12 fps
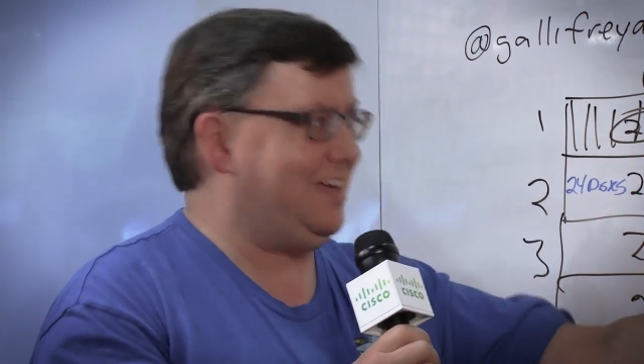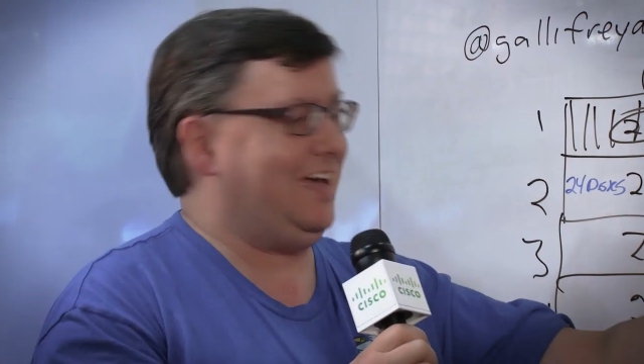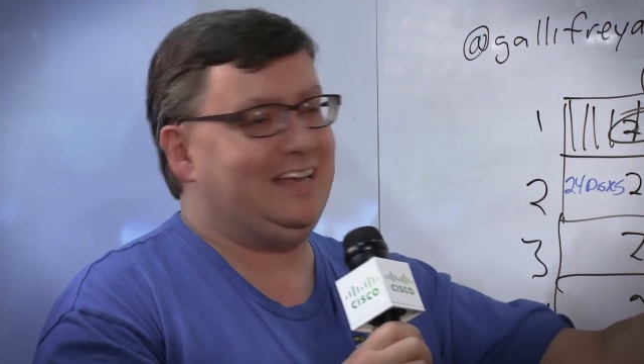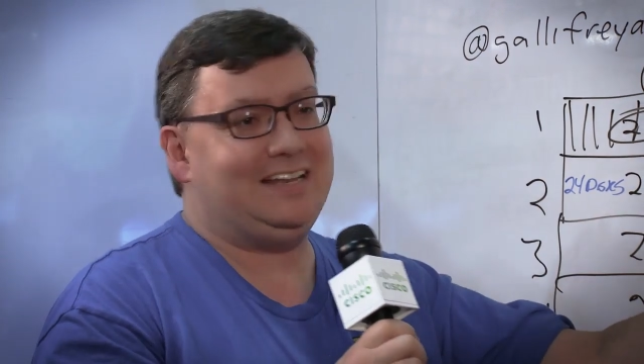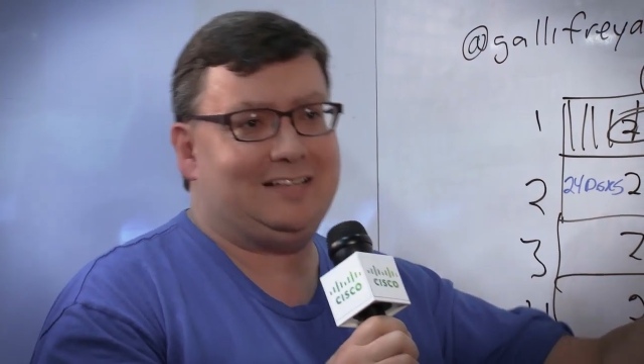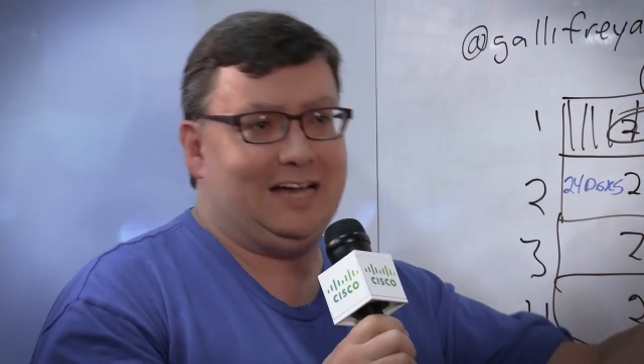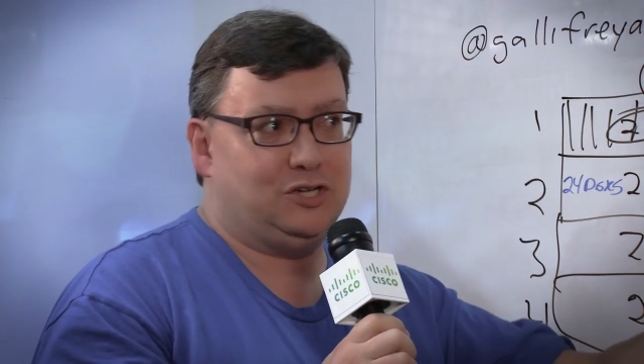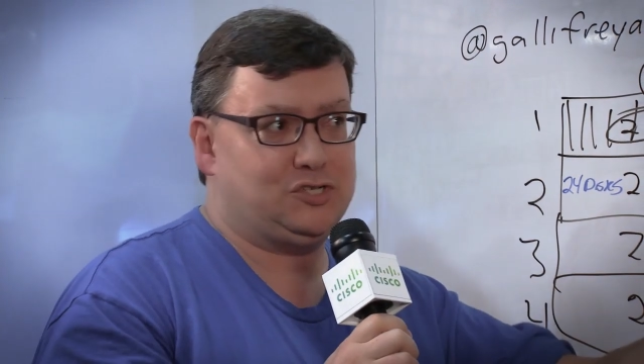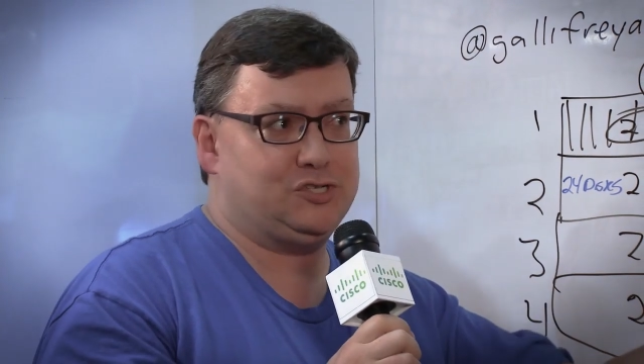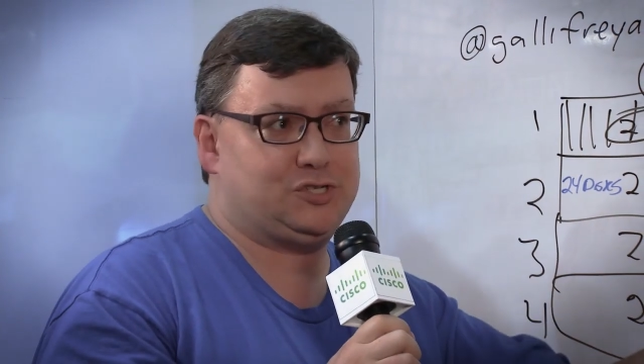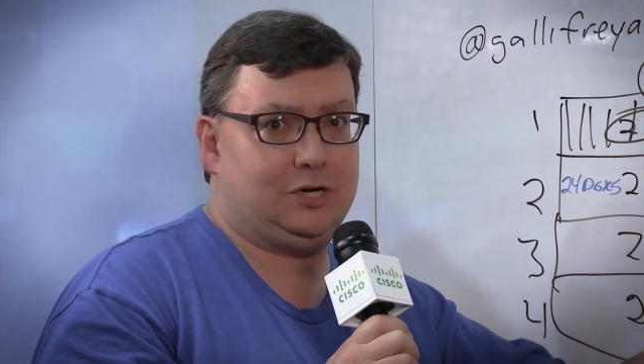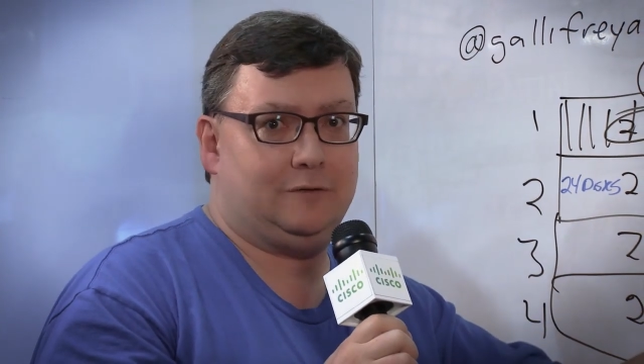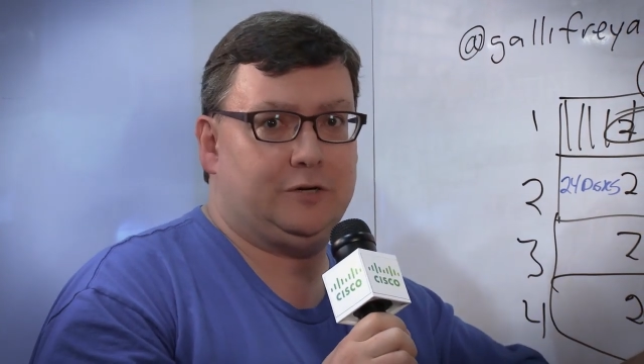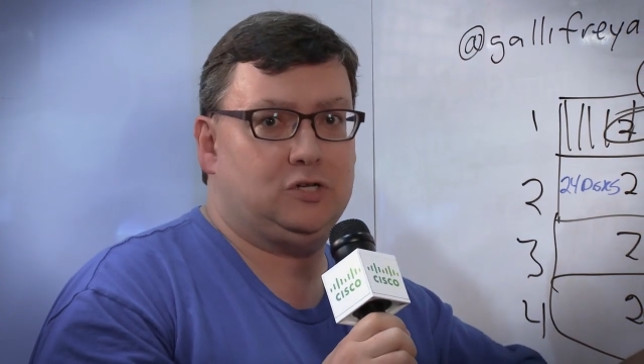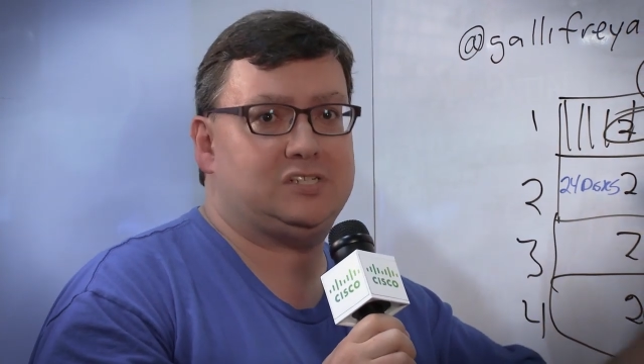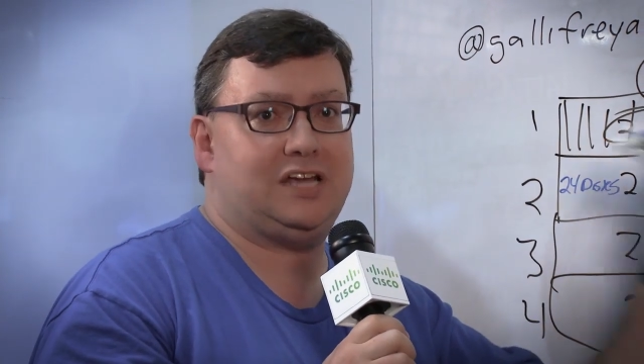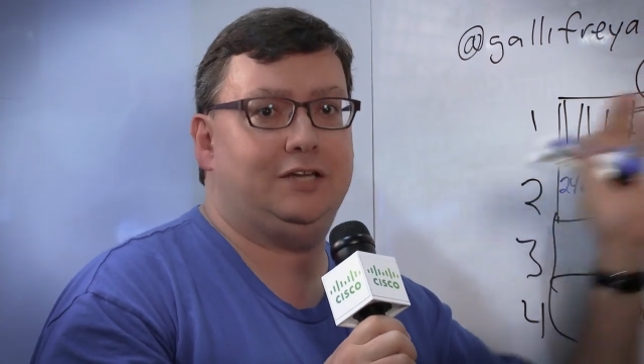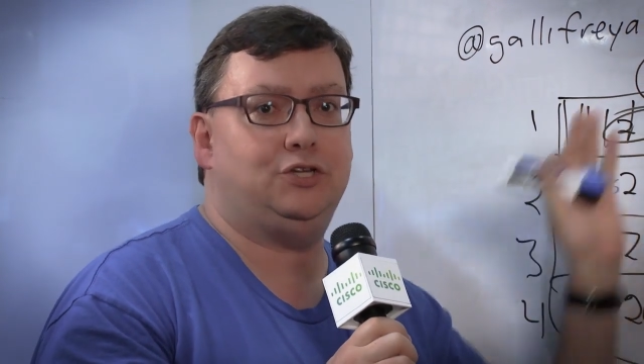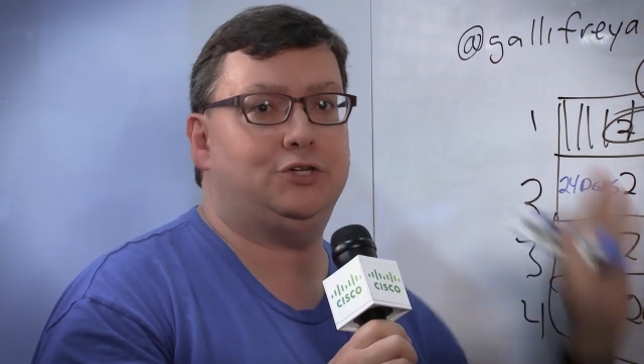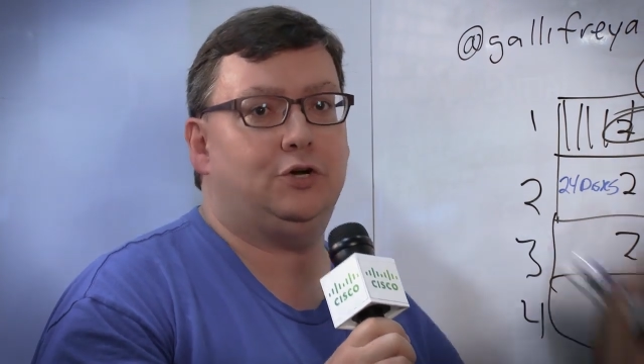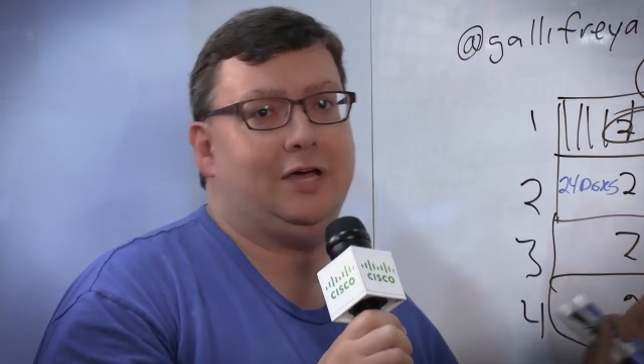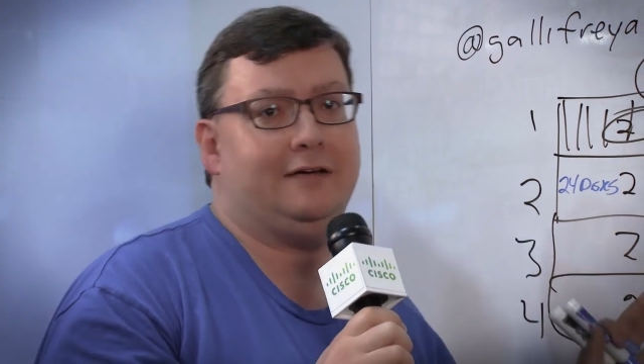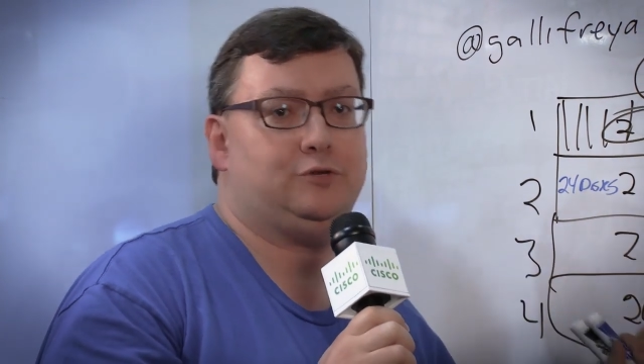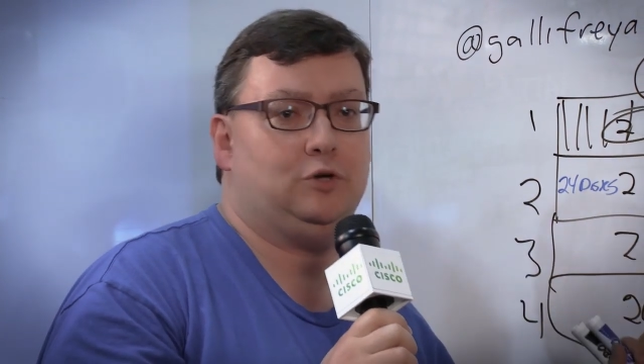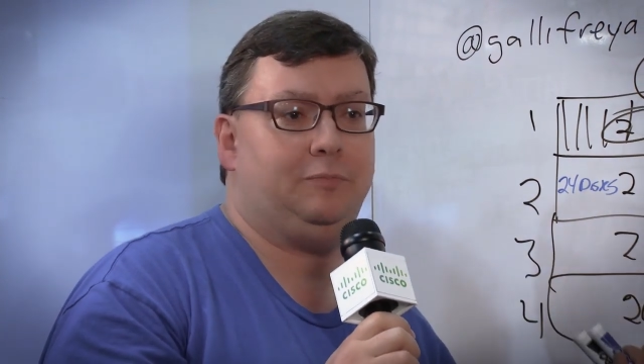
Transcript: 80,000 servers and you don't have to